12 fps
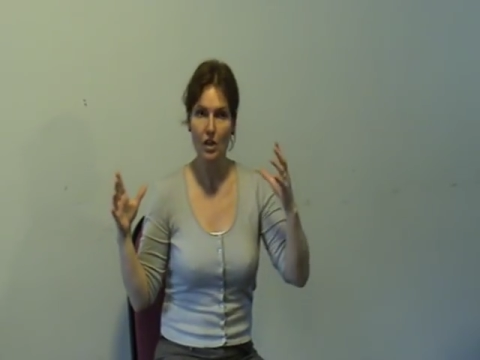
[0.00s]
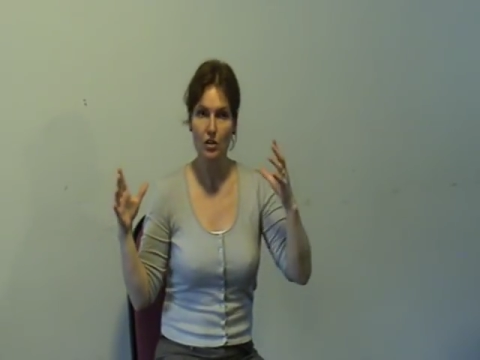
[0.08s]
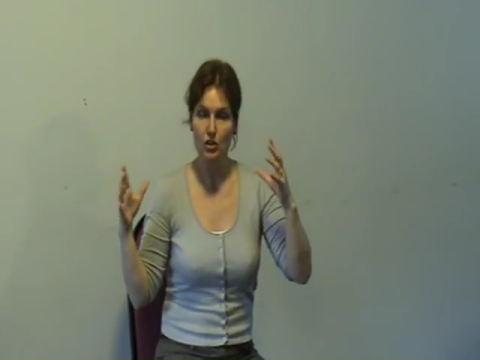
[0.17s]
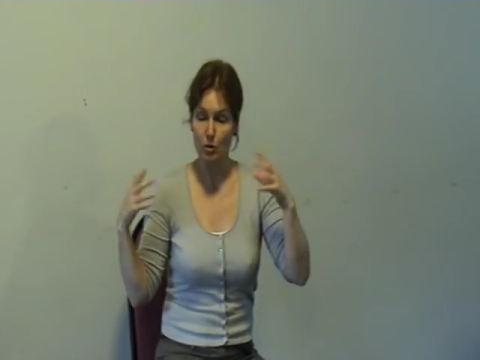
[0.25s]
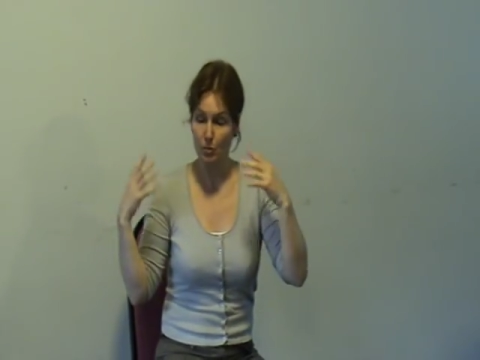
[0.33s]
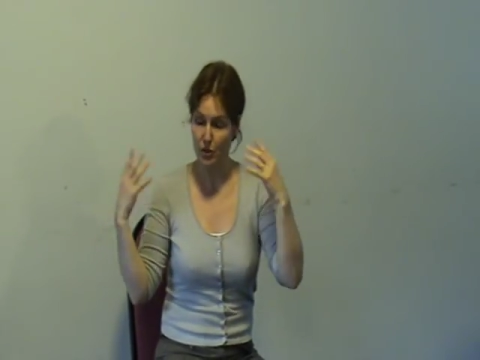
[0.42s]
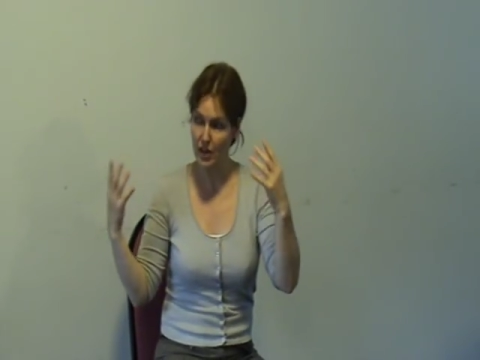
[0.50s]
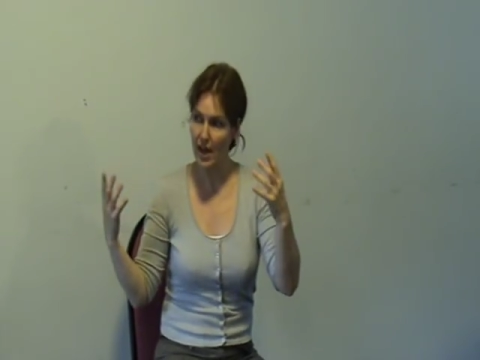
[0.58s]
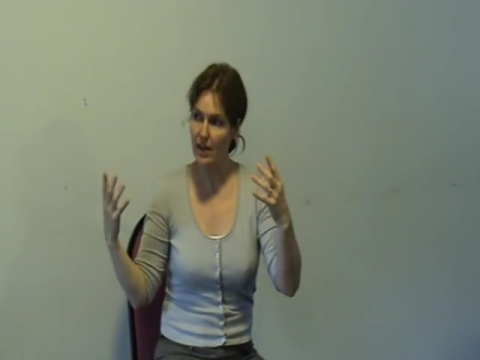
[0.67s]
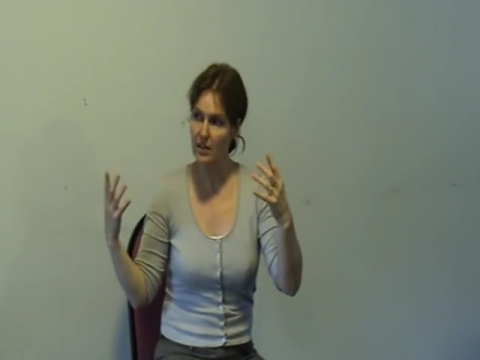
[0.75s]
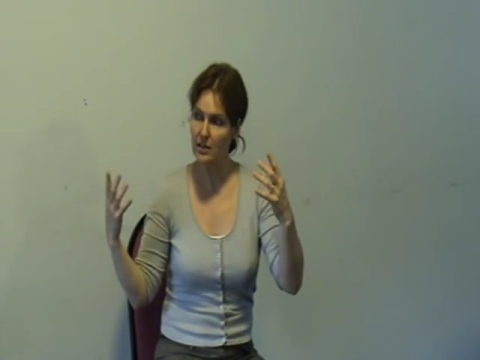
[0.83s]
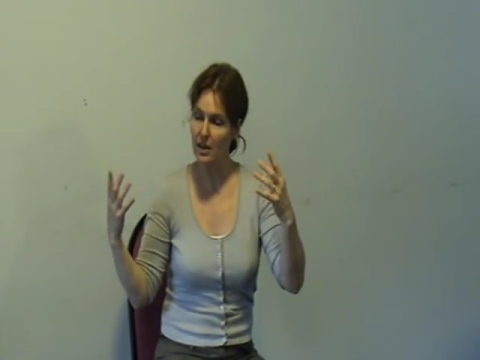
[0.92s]
To
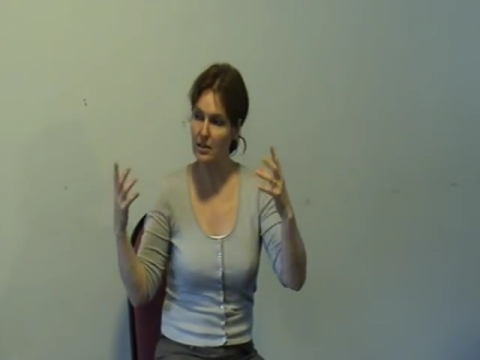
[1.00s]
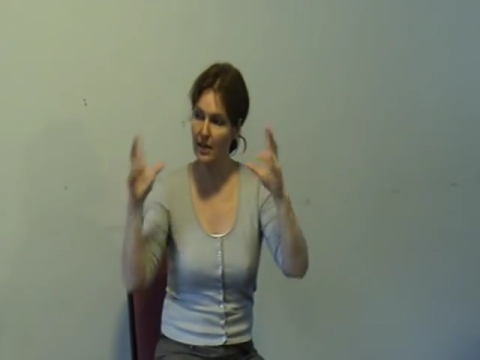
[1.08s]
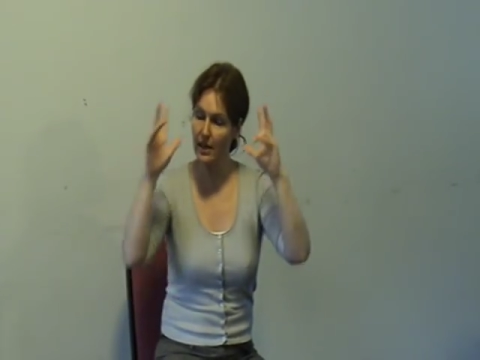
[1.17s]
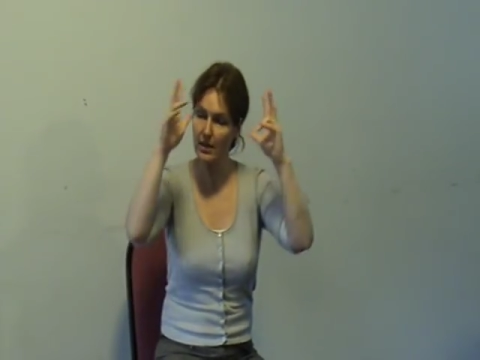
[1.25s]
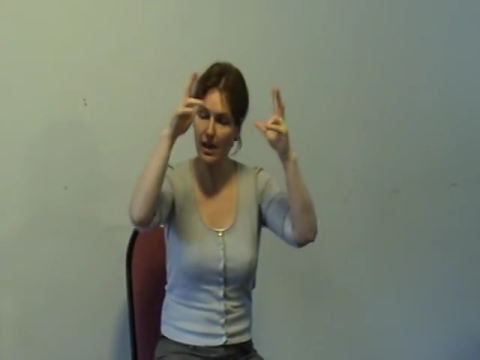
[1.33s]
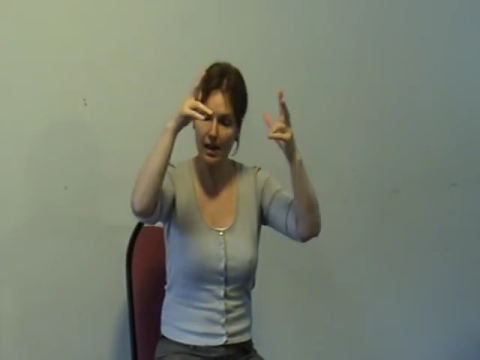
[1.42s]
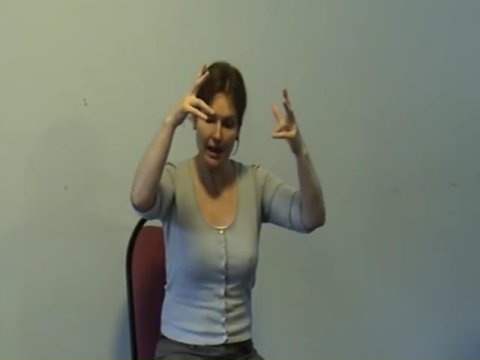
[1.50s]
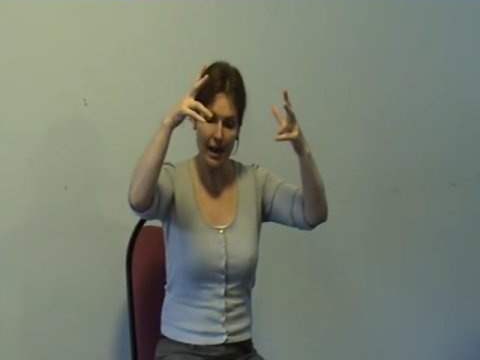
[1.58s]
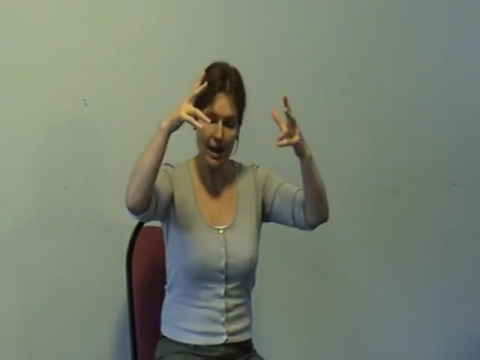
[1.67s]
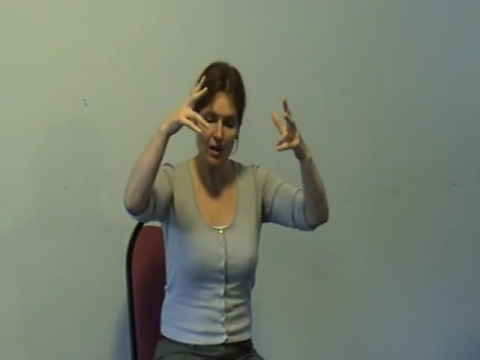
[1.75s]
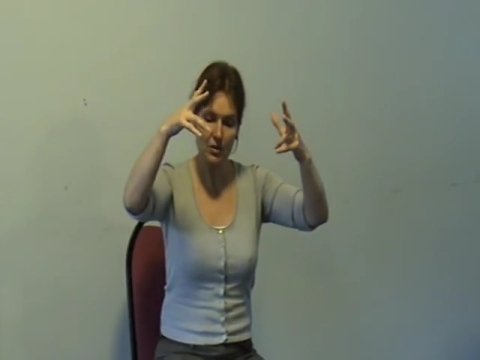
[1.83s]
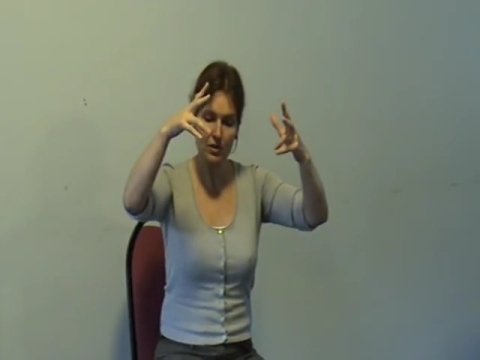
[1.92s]
protect us, it
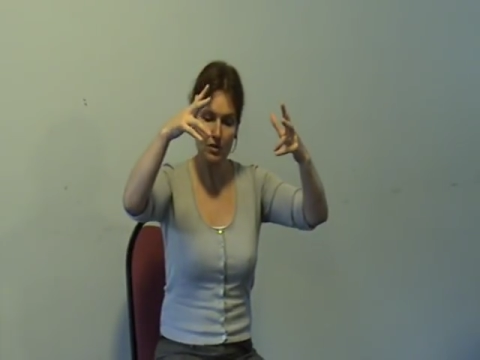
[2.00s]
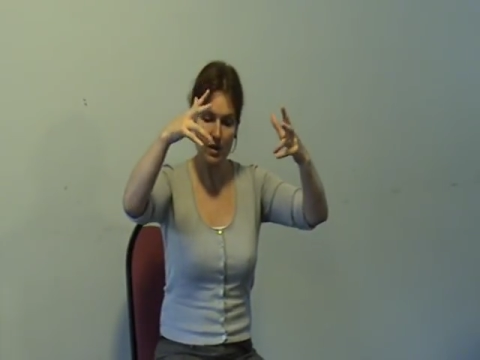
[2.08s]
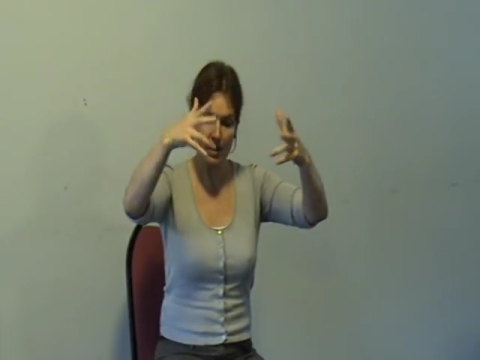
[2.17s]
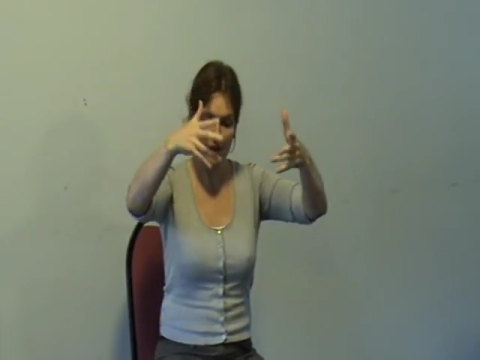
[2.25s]
allows